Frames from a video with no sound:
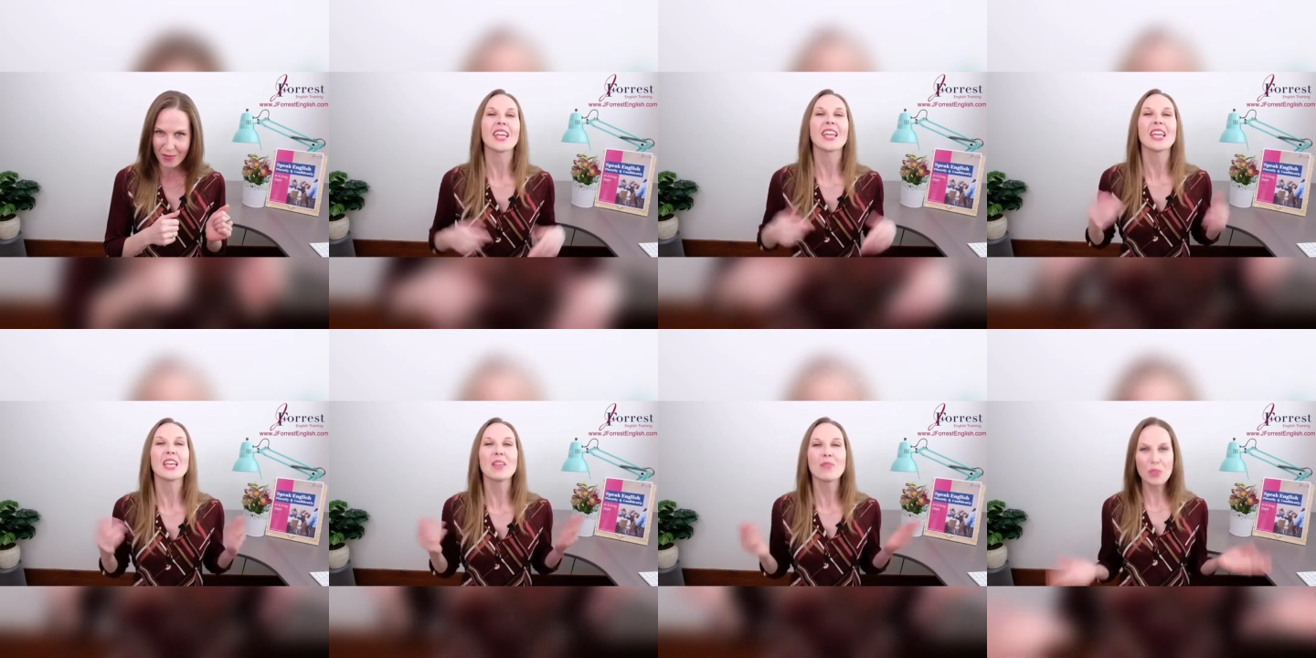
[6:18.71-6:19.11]

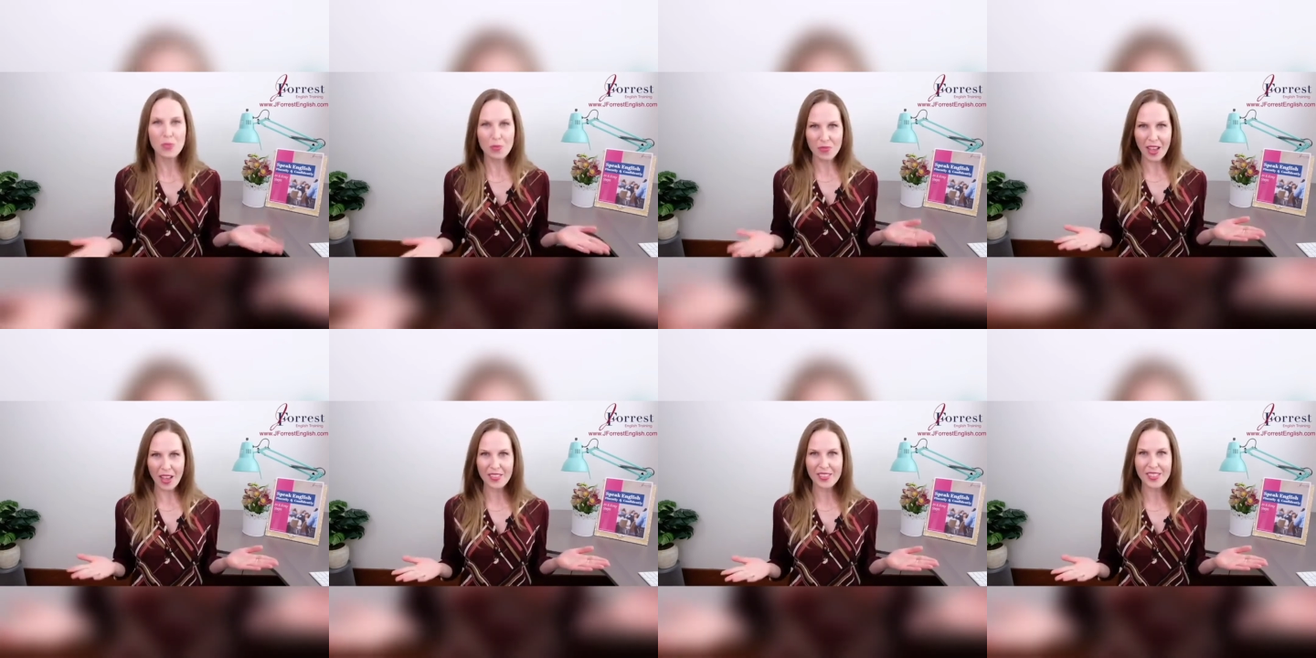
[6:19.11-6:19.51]
If you
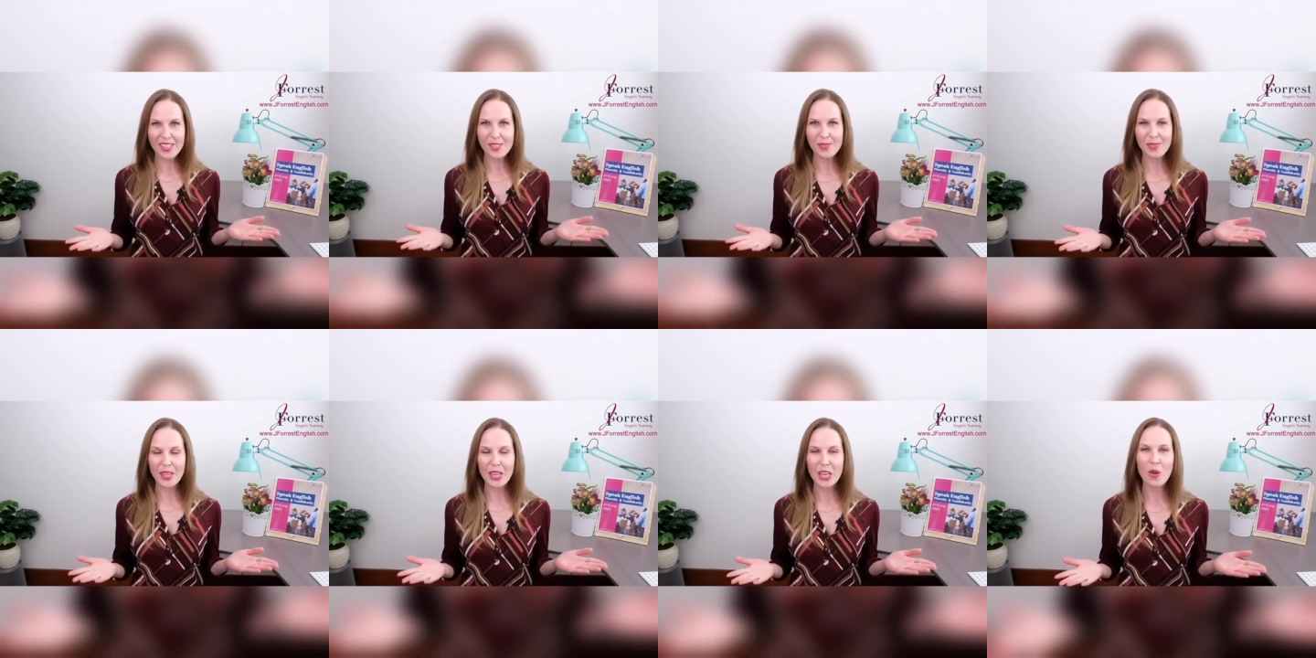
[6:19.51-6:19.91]
found this
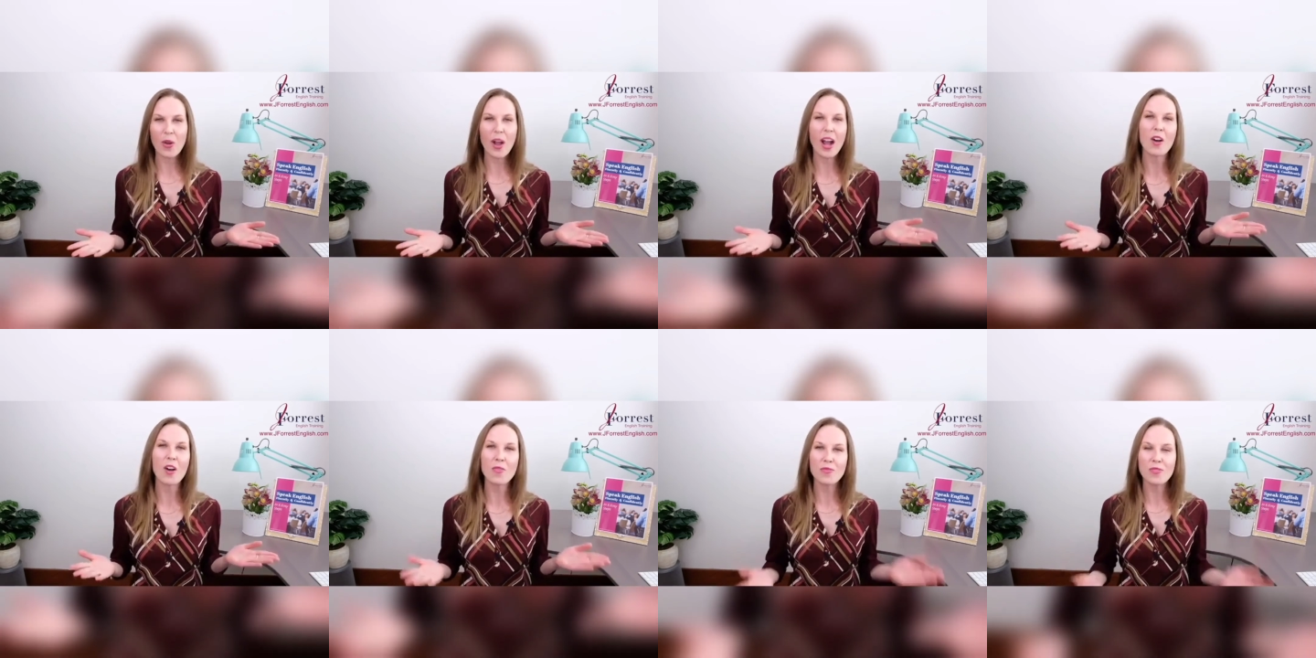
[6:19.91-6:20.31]
video
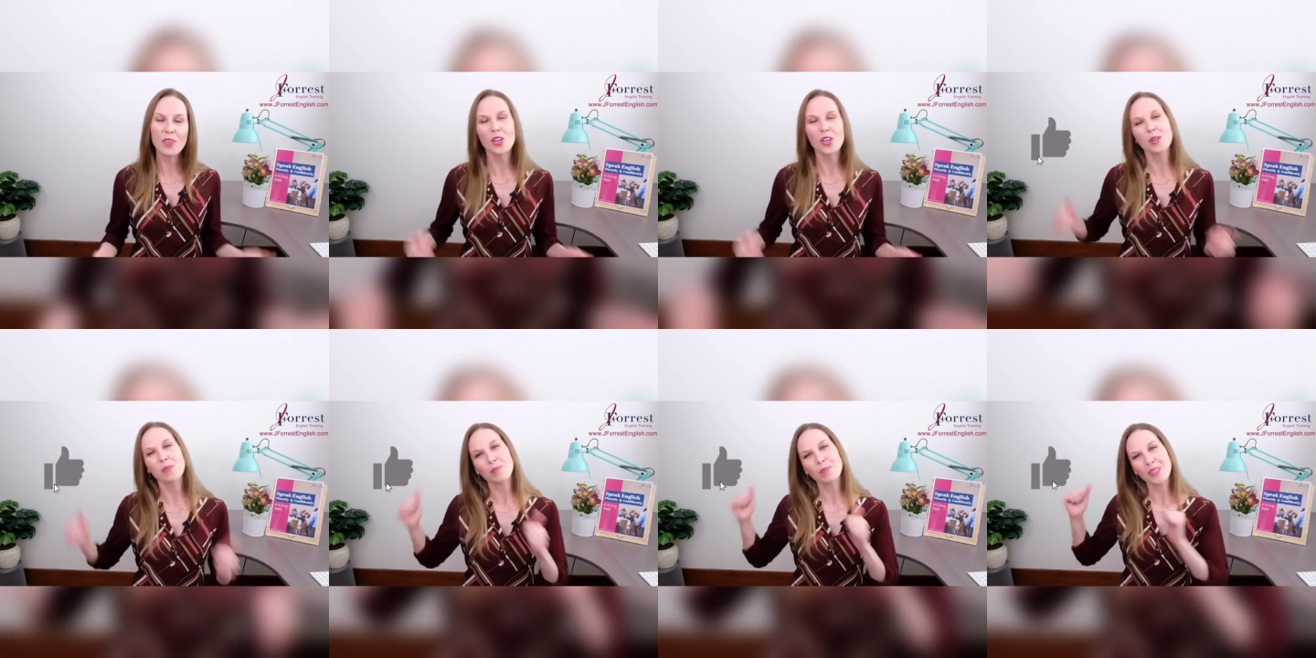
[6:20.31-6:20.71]

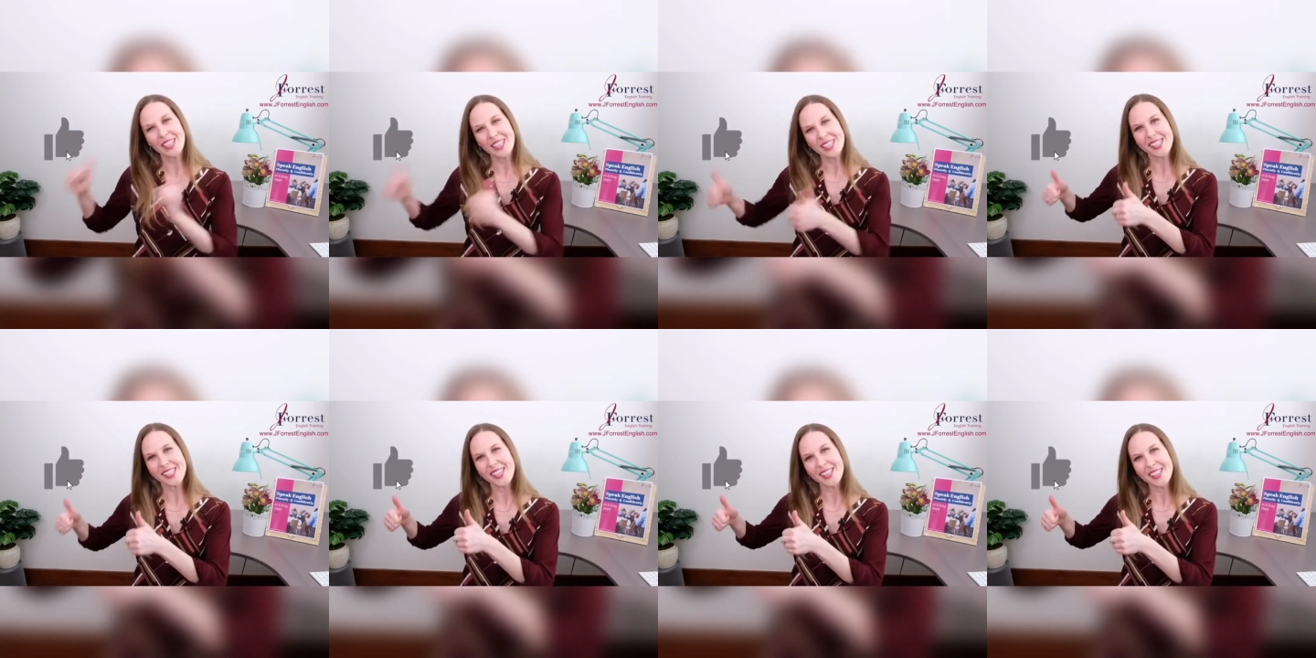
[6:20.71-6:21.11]
helpful,
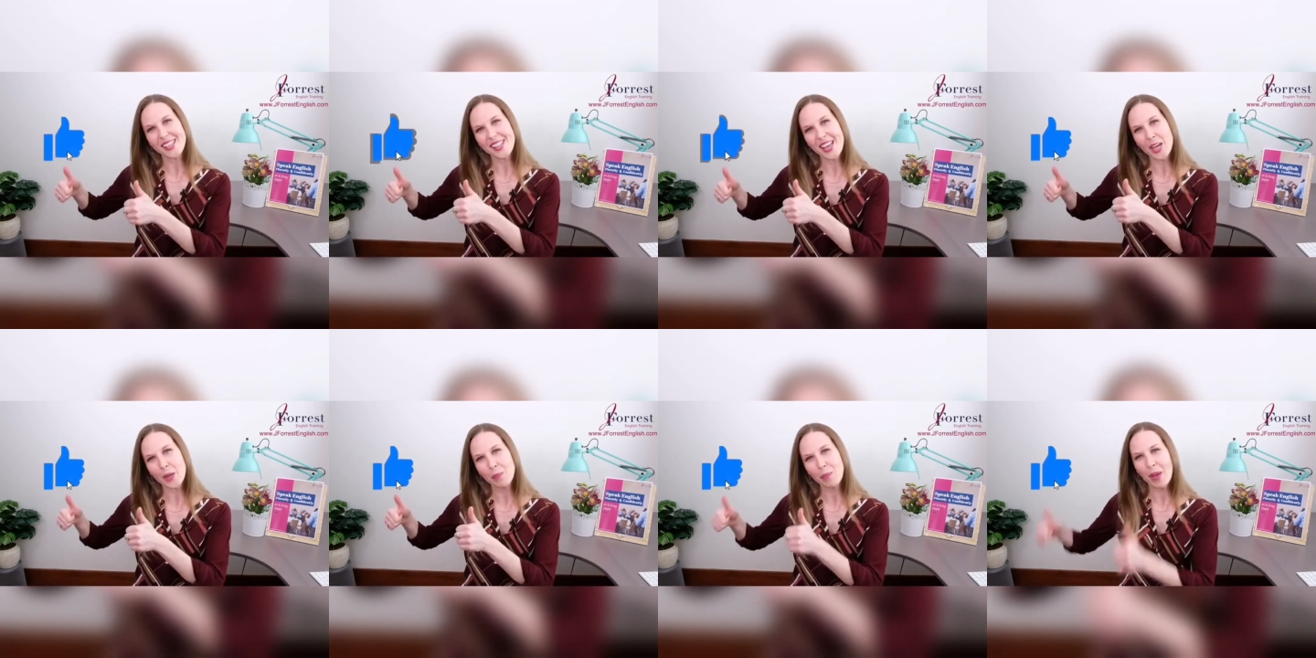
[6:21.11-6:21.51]
please hit the
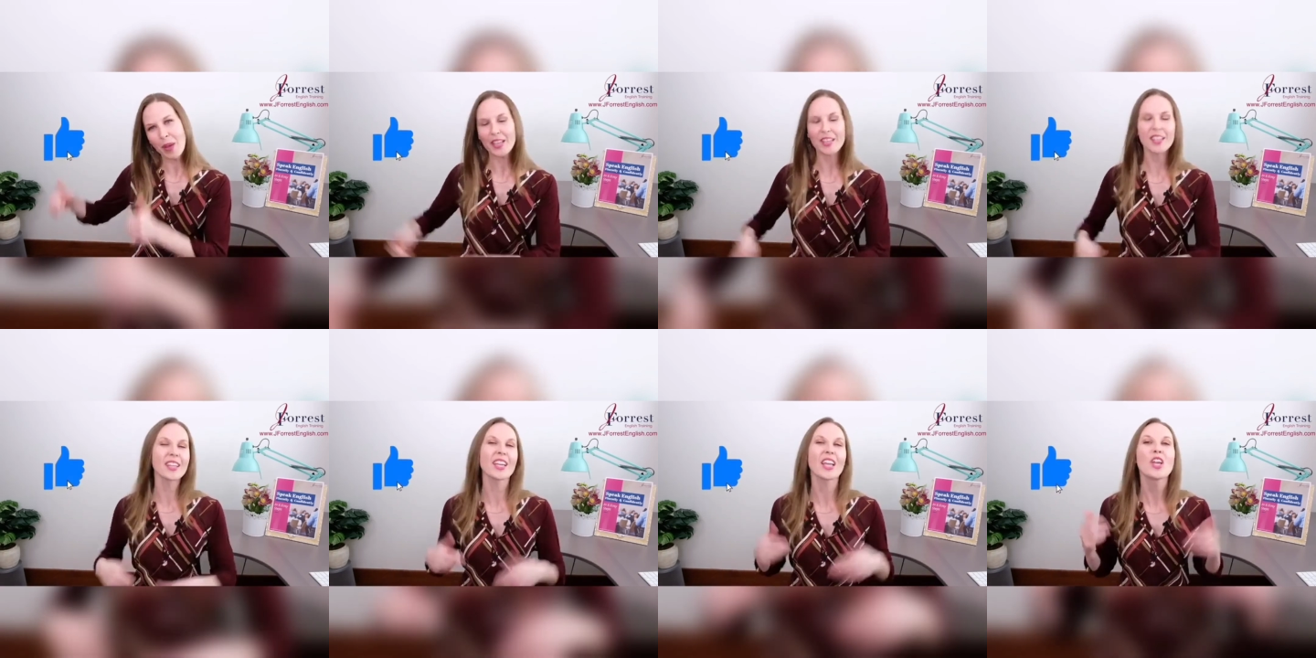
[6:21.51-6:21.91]
like
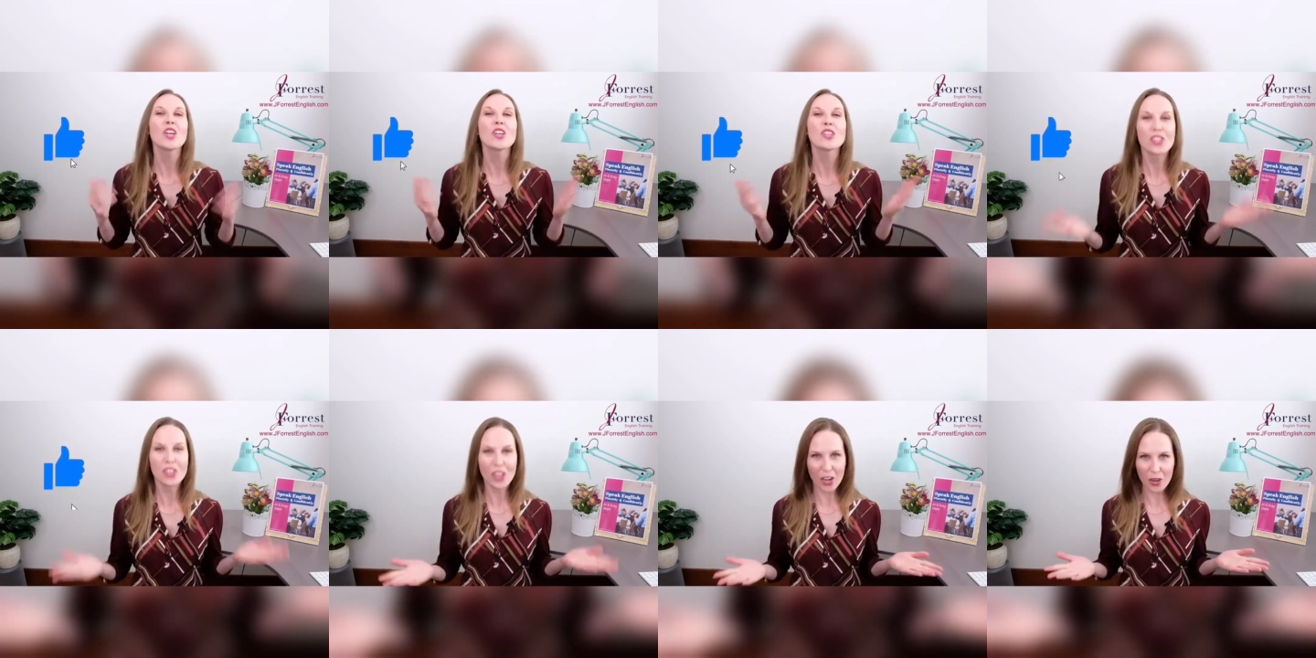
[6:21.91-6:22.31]
button,
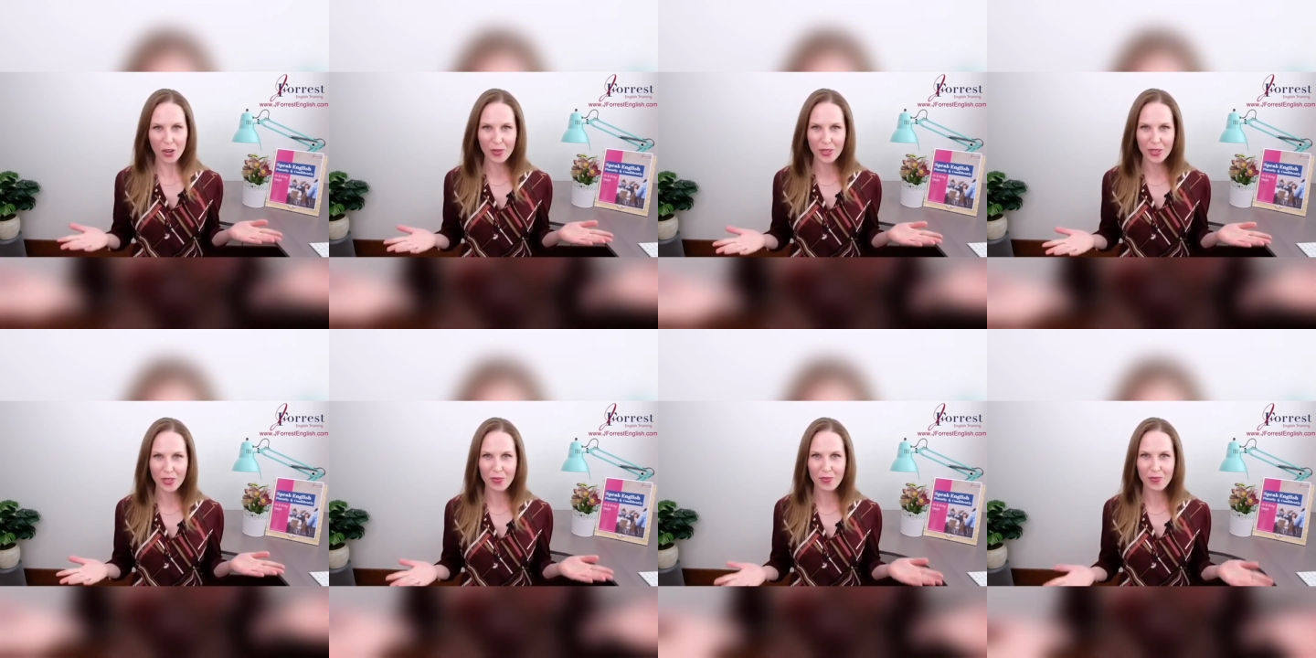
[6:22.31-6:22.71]
share it
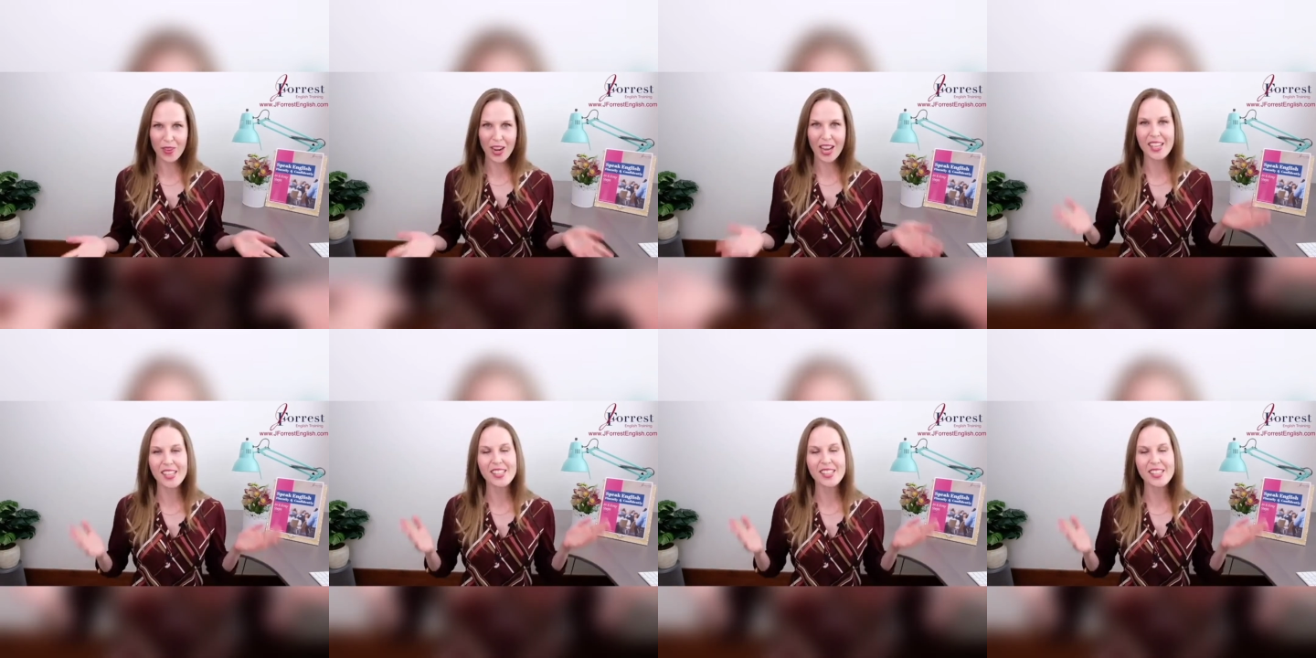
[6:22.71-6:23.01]
with your friends.